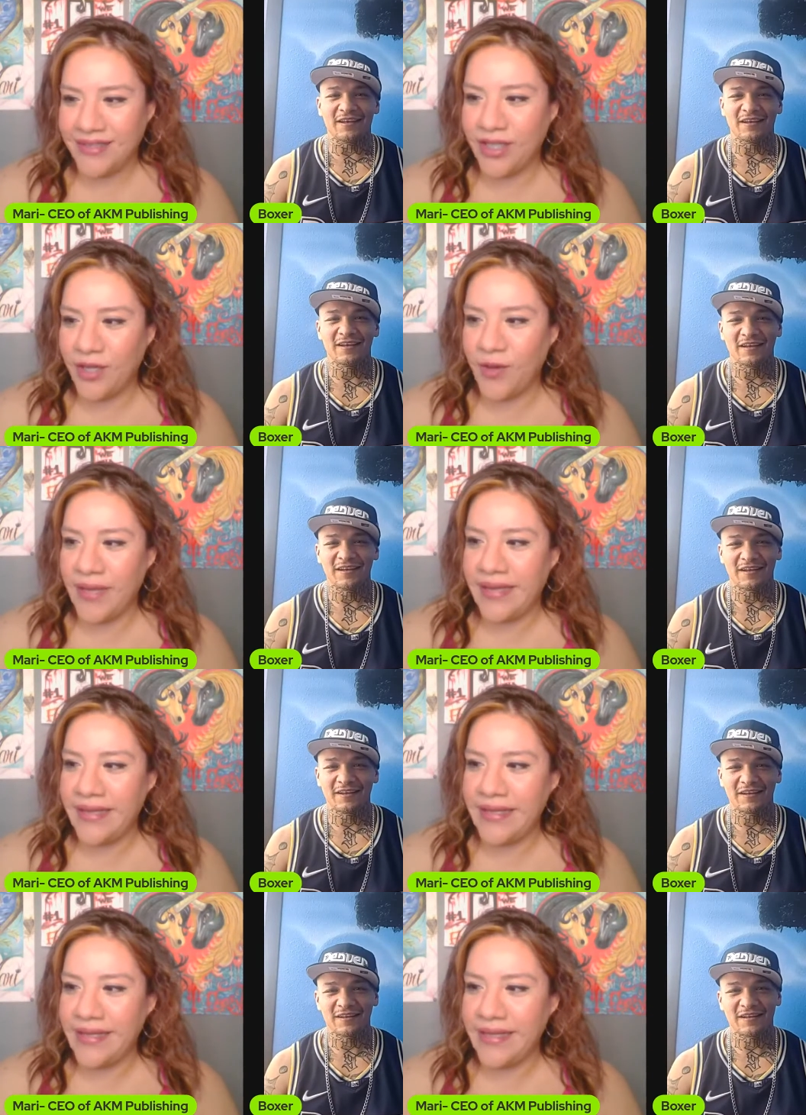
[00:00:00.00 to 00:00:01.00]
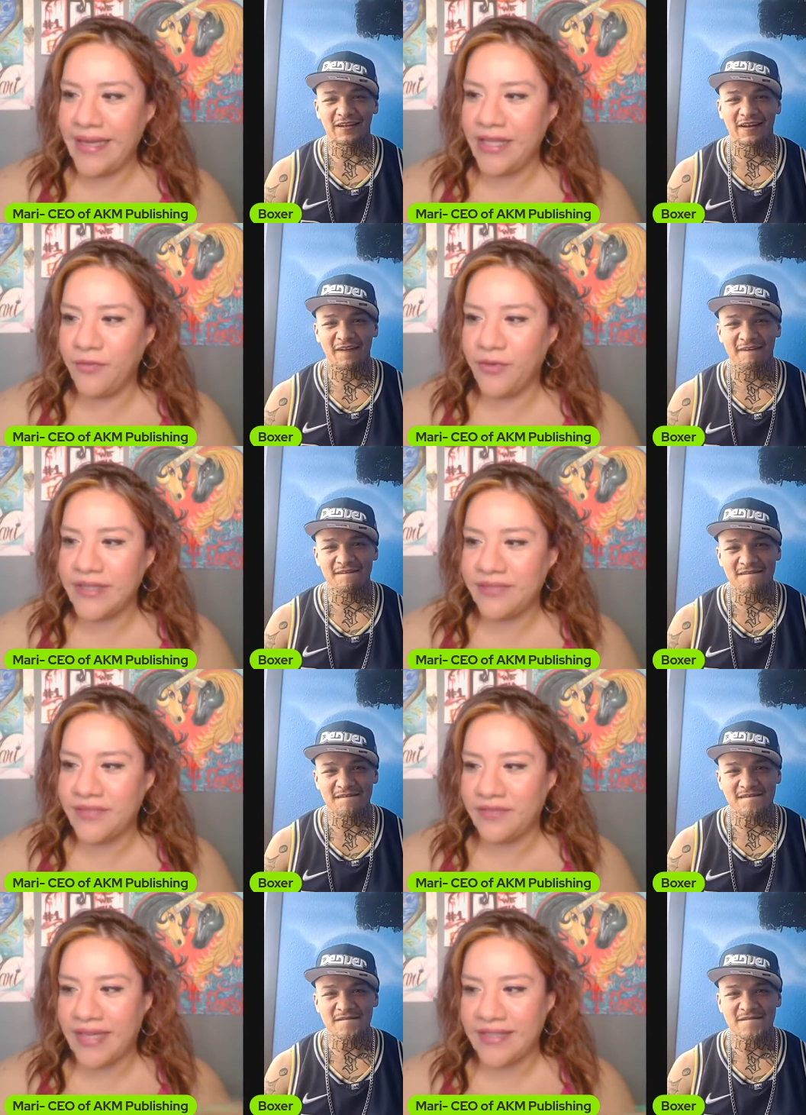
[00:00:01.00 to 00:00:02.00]
Speaker 1: So, any any words of
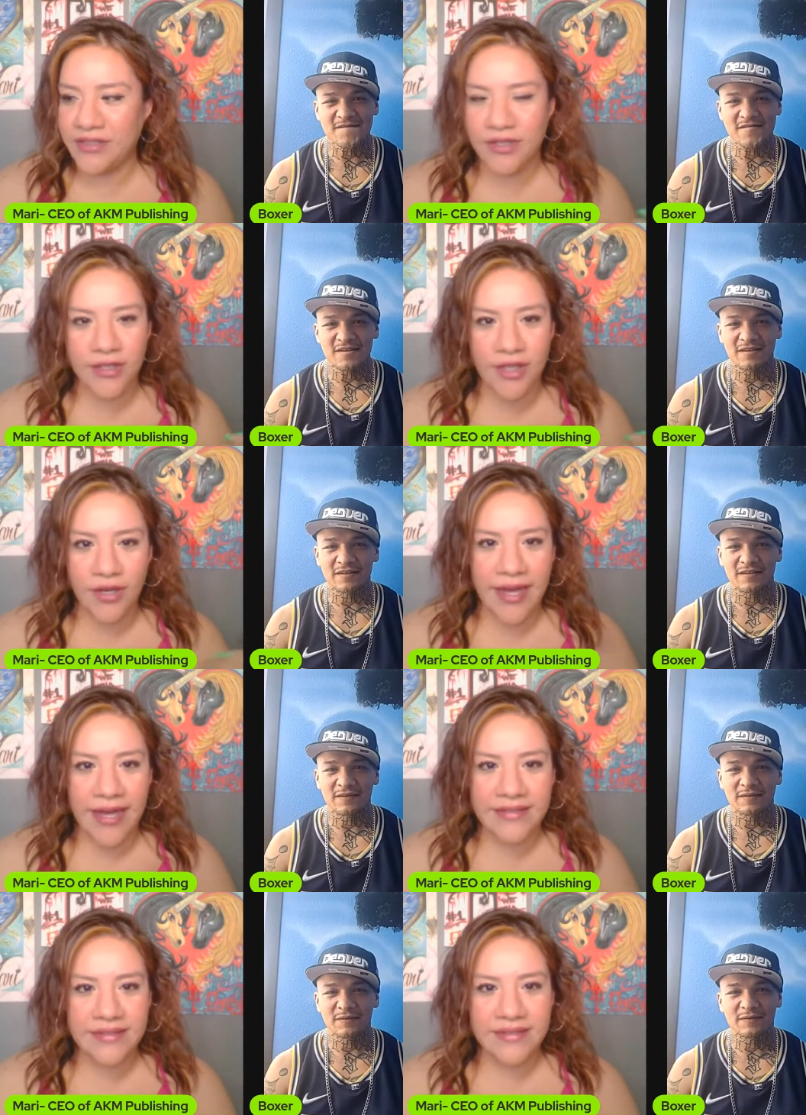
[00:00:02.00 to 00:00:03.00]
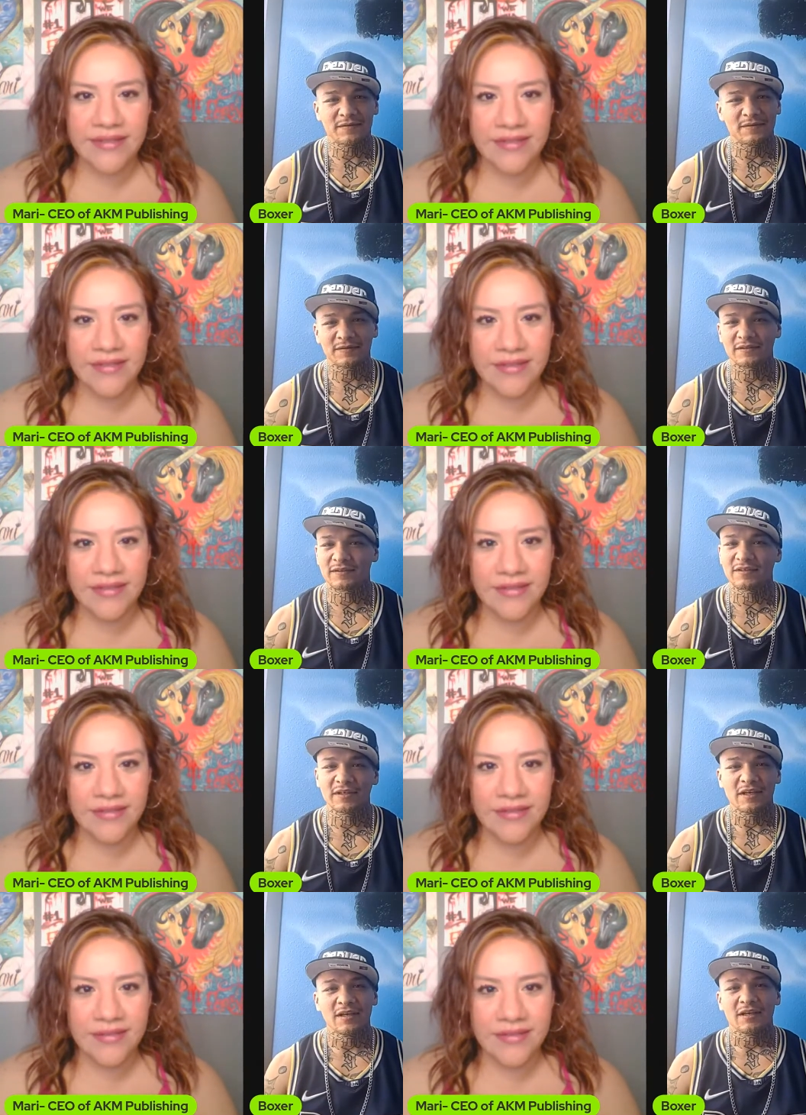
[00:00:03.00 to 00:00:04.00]
advice to the young guys?
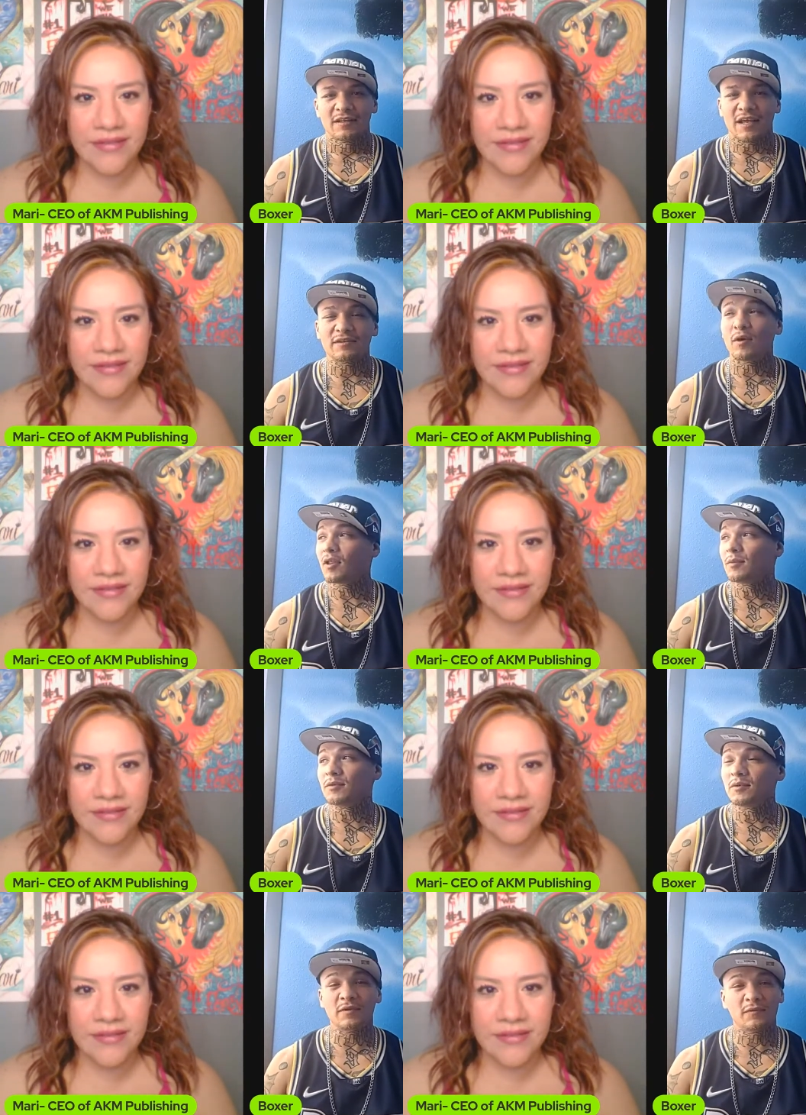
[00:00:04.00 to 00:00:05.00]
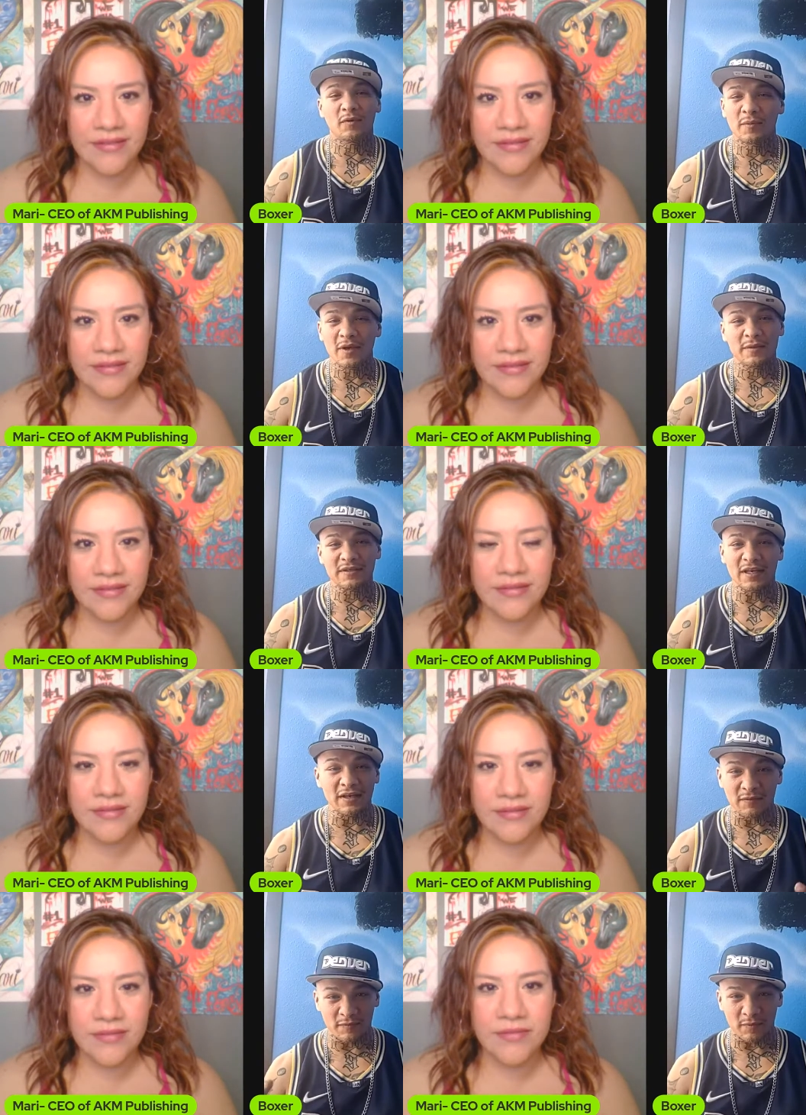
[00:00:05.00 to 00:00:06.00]
Speaker 2: That's all I'm doing it for, man. It's
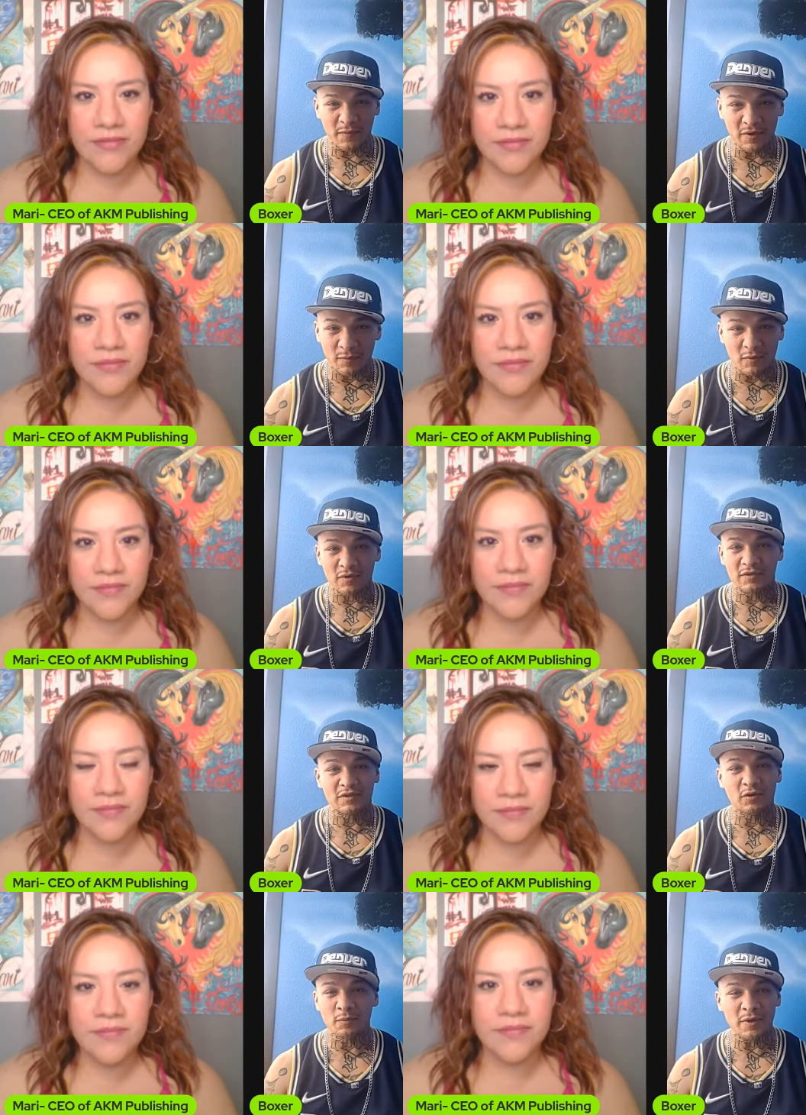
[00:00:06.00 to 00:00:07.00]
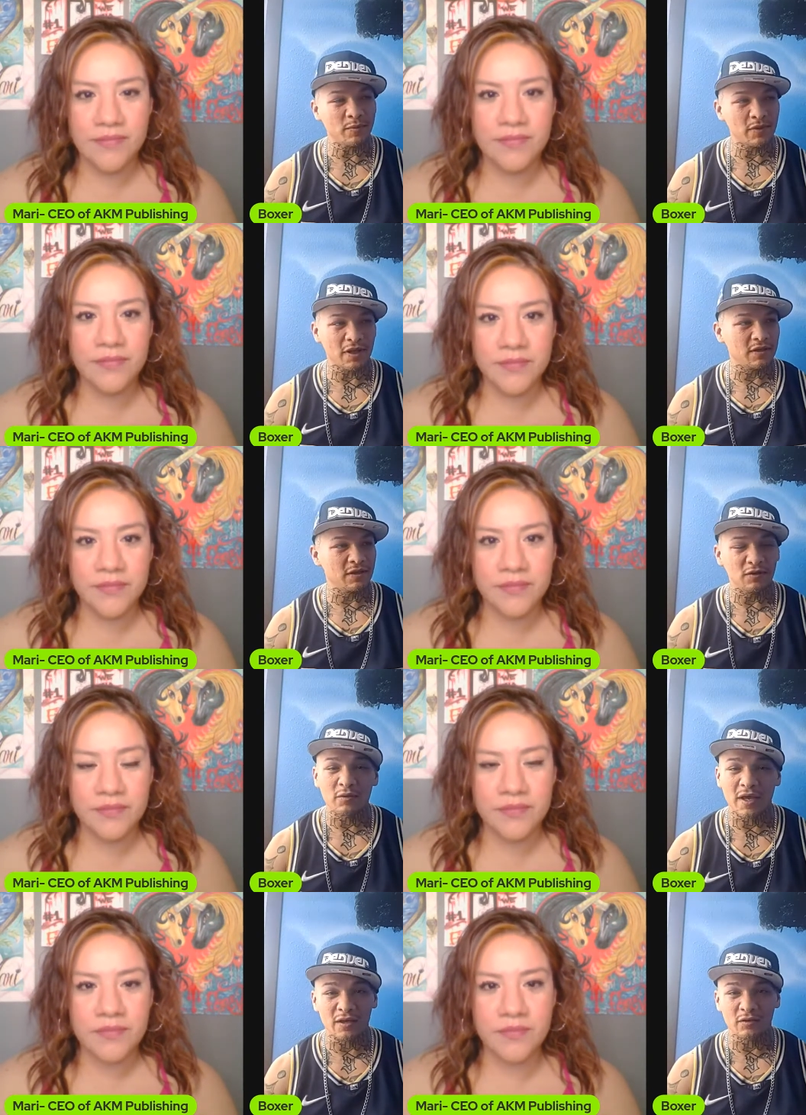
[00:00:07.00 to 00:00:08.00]
ain't even for me no more. It's to show people that
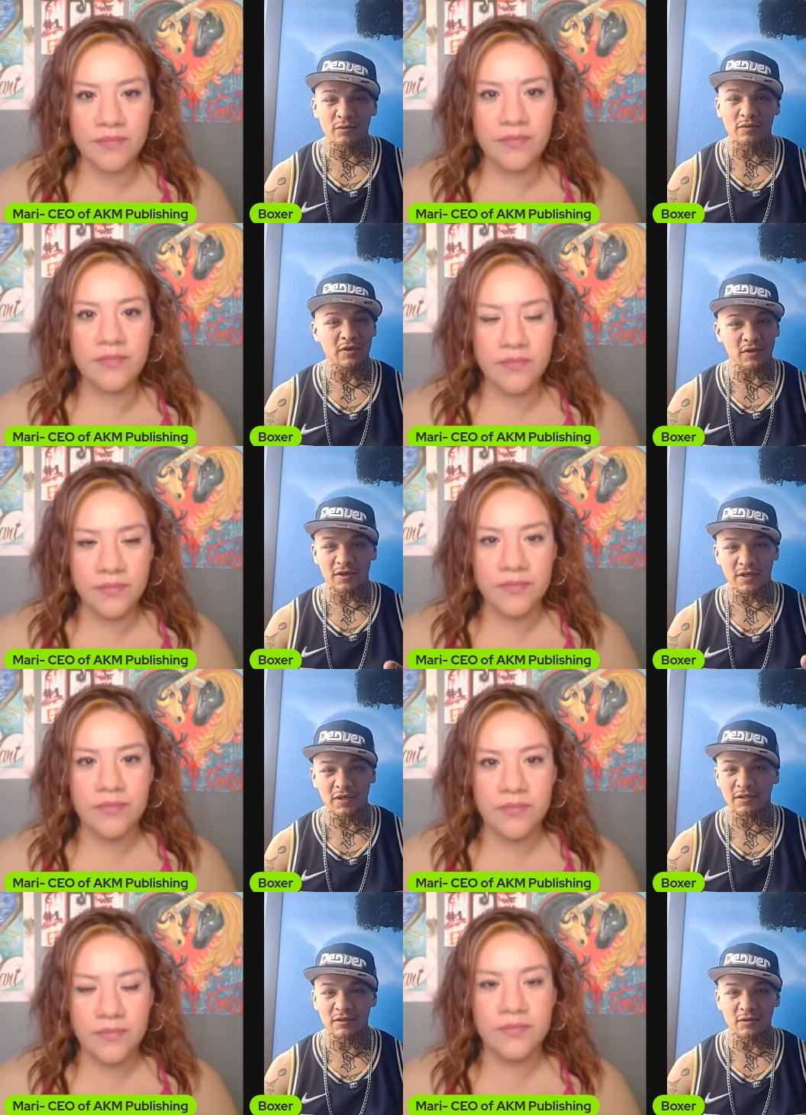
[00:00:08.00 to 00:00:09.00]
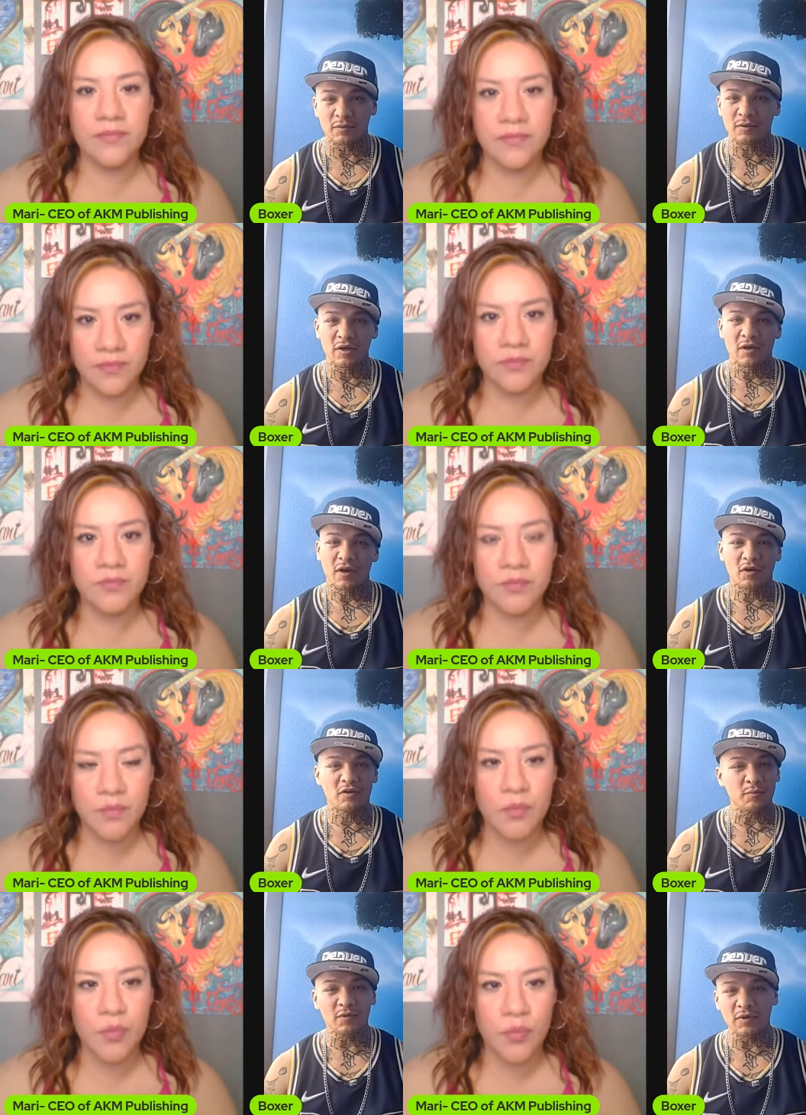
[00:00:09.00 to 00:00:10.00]
you can do it. Young kids, you know, our
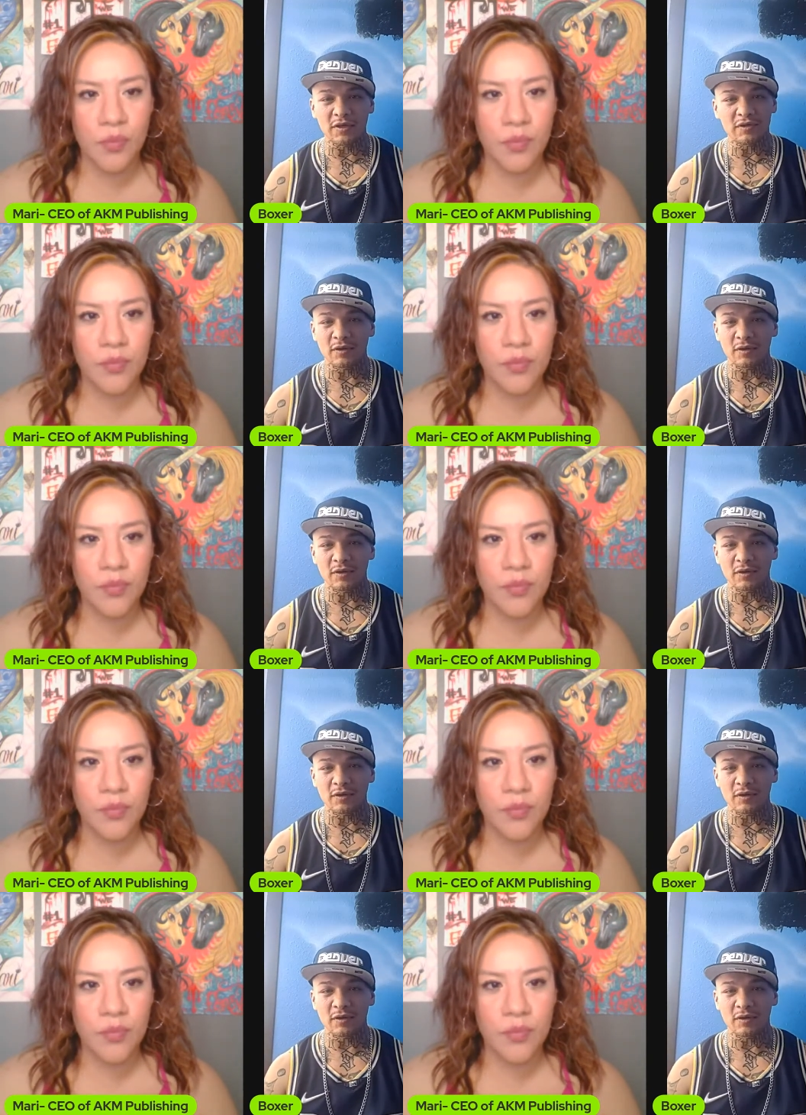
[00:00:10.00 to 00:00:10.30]
mm-hmm. community,